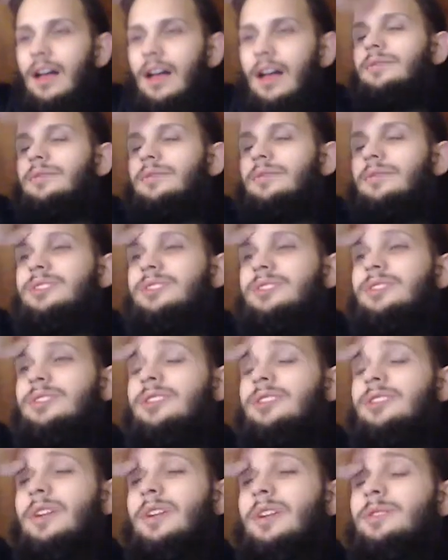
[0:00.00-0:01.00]
Red
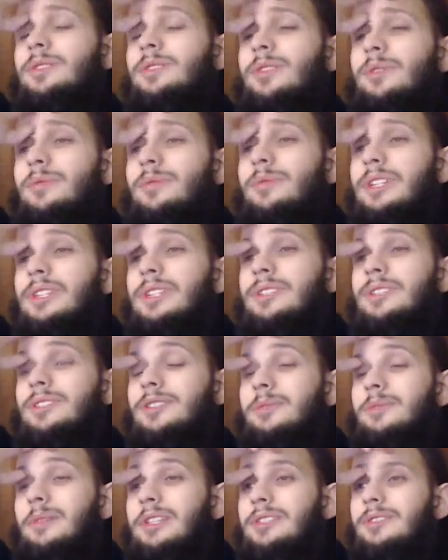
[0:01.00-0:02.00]
says, why are you still reading
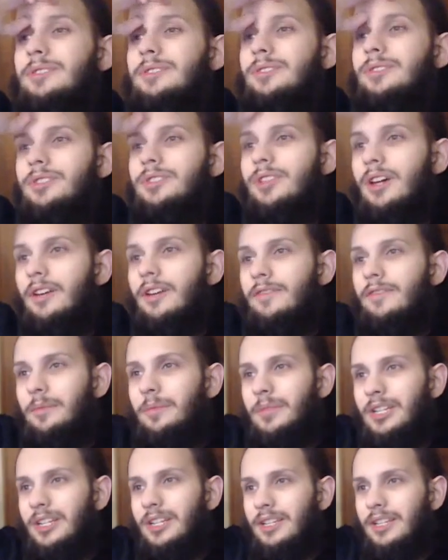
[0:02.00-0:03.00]
Spencer's stuff? I
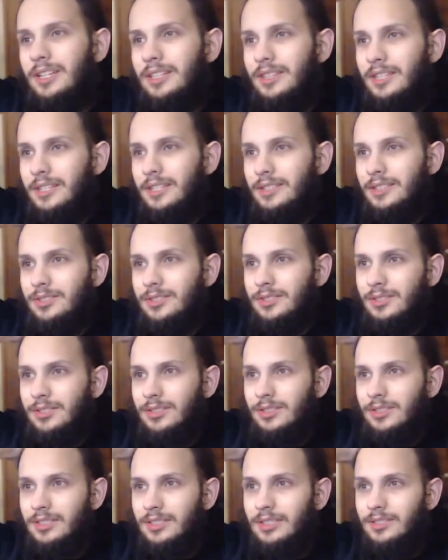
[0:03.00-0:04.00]
mean, I get that
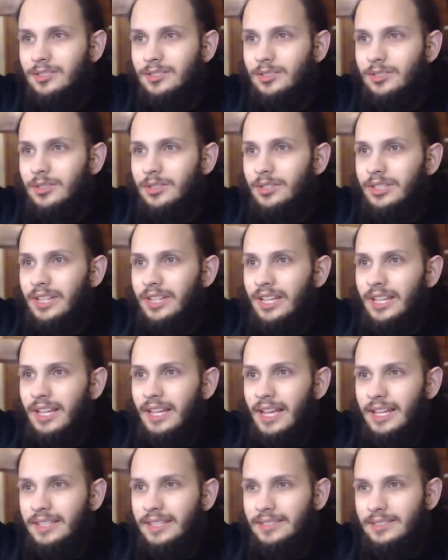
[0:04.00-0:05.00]
he's good
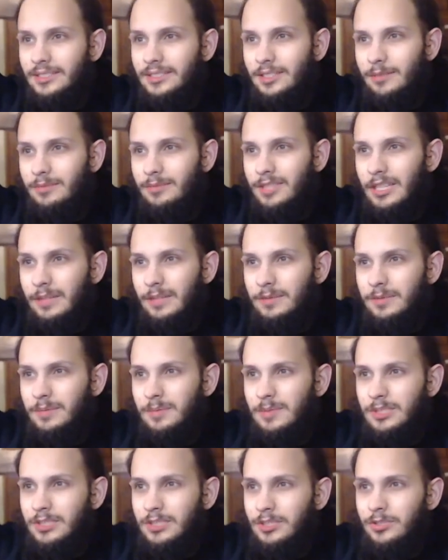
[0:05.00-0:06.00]
at sometimes,
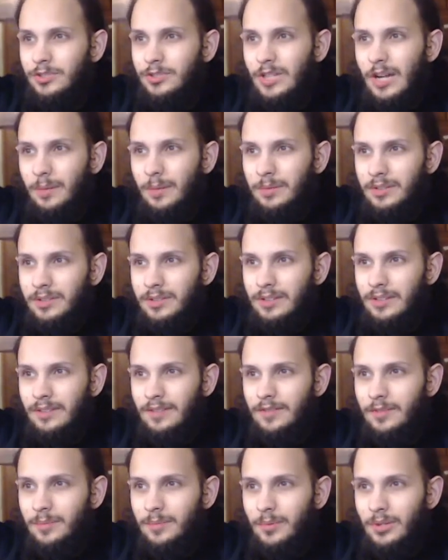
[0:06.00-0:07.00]
but just drop it
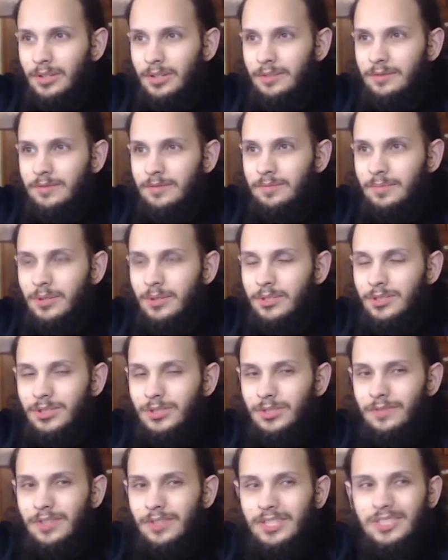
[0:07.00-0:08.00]
if the point of
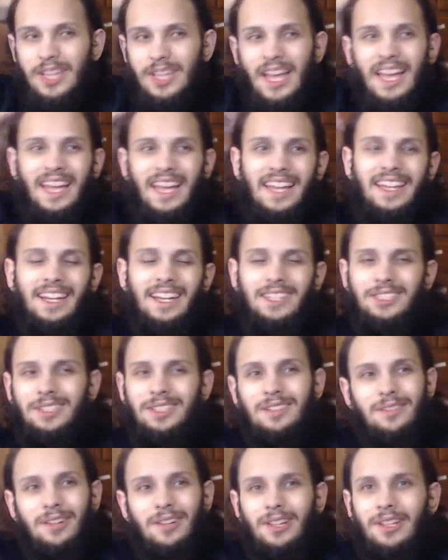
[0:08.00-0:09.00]
personally offense. It
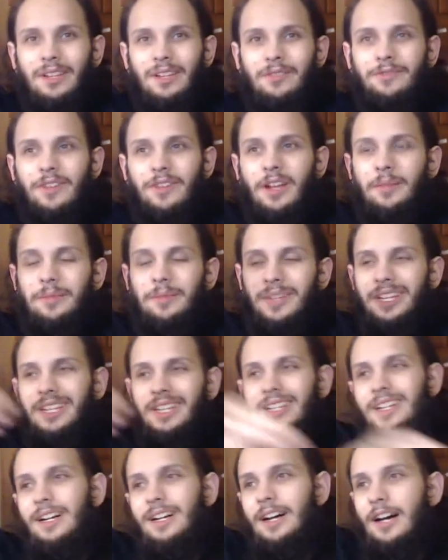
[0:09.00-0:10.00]
doesn't really offend
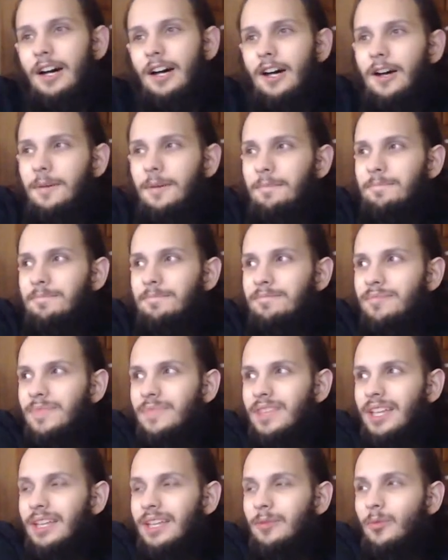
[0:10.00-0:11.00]
me.
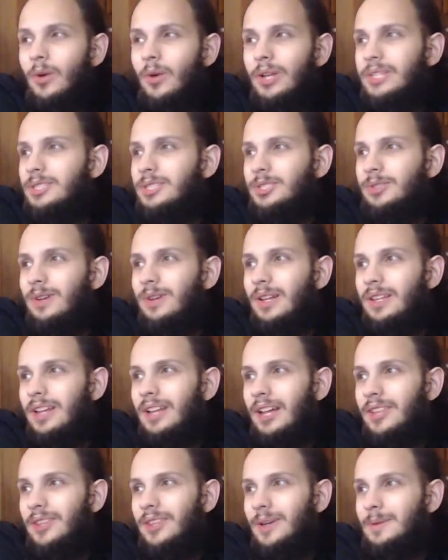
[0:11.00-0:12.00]
Like one issue I
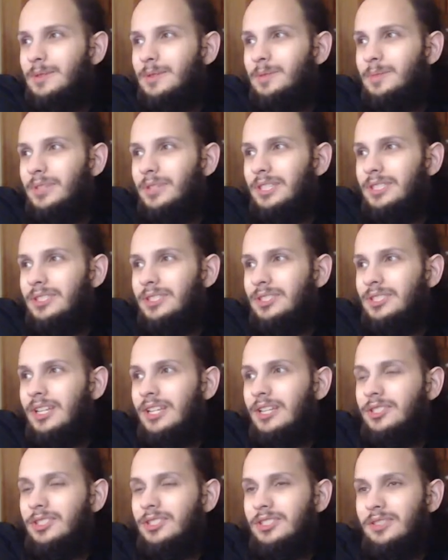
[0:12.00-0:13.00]
thought was pretty
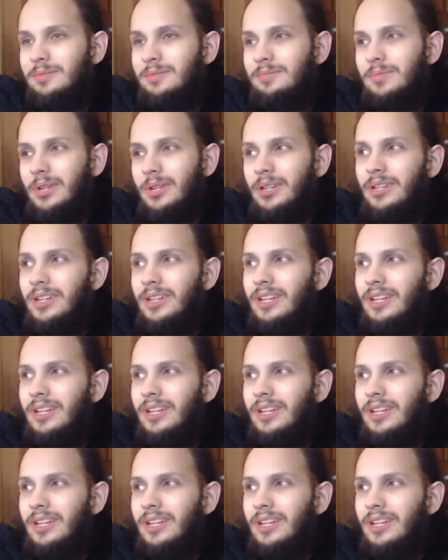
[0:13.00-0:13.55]
disgusting, but